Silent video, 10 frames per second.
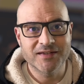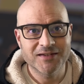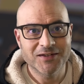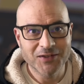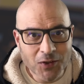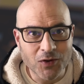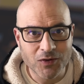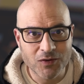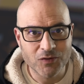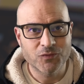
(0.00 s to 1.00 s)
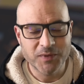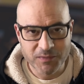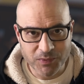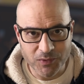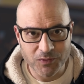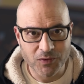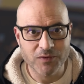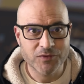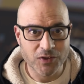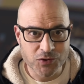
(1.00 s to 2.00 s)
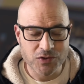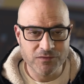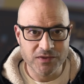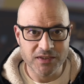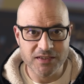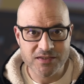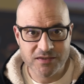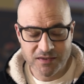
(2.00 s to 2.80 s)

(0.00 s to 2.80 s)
a lot of people who I've coached over the years.